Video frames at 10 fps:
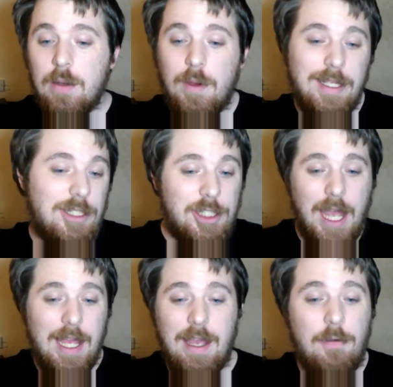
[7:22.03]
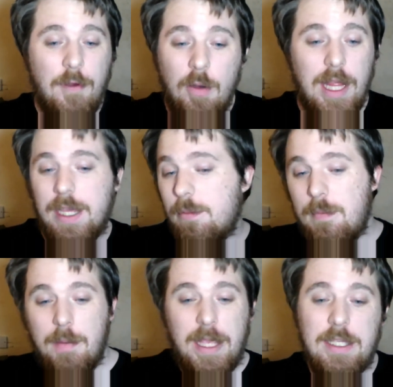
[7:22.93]
which I felt like
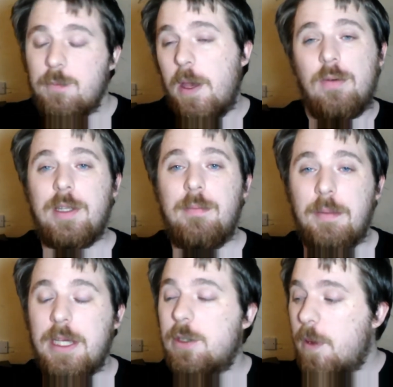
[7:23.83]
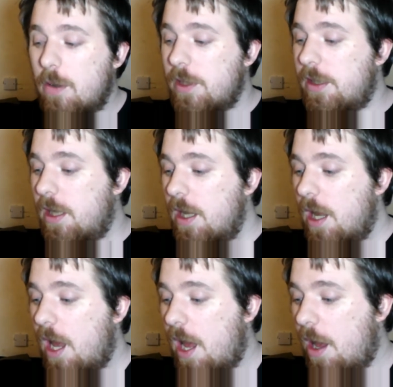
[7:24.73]
maybe it's building, maybe it's building.
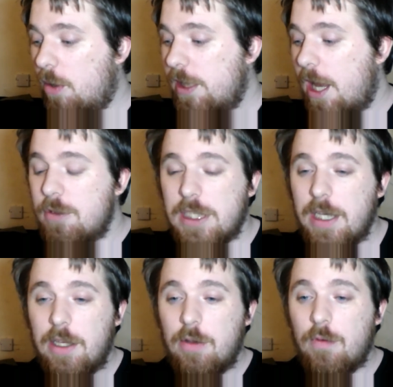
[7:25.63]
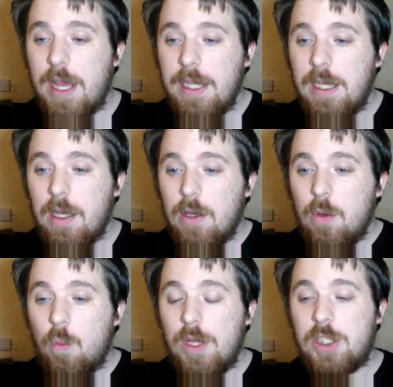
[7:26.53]
On the outside of the ring,
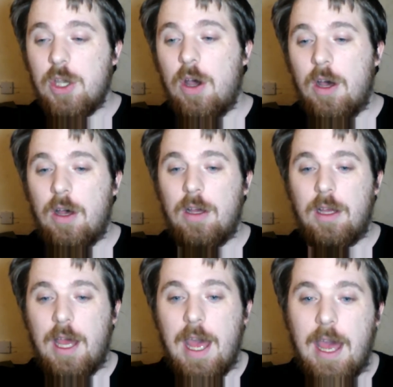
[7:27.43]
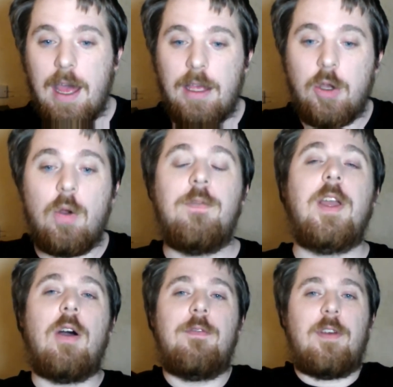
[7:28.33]
we saw Kofi
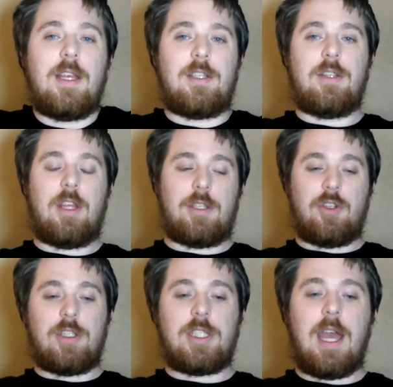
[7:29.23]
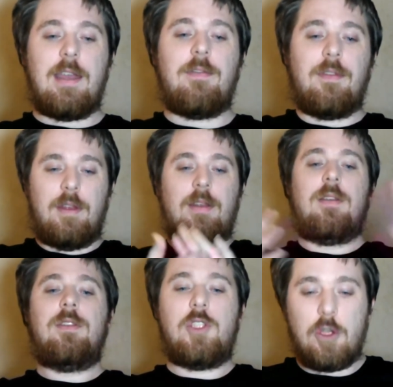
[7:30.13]
going for the chest dive,
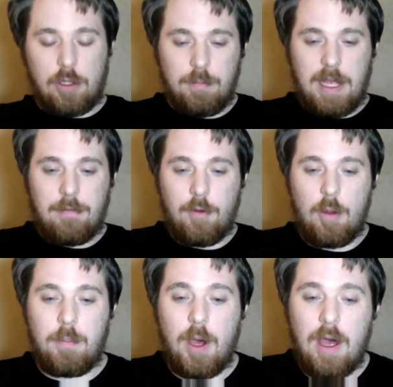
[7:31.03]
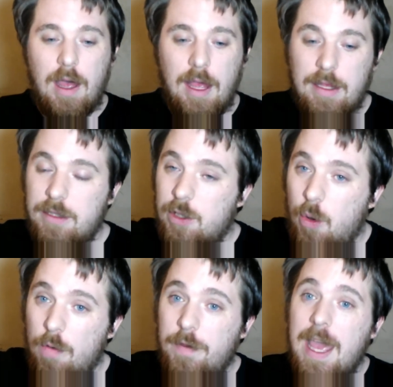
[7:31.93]
took him barefoot, but
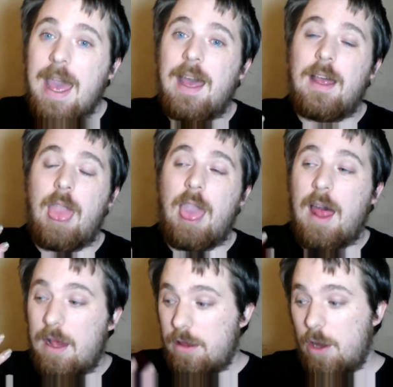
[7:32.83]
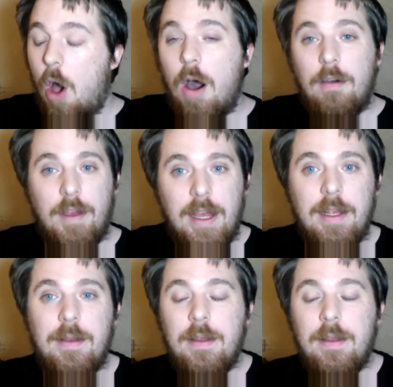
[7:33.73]
Kofi hit a lot of it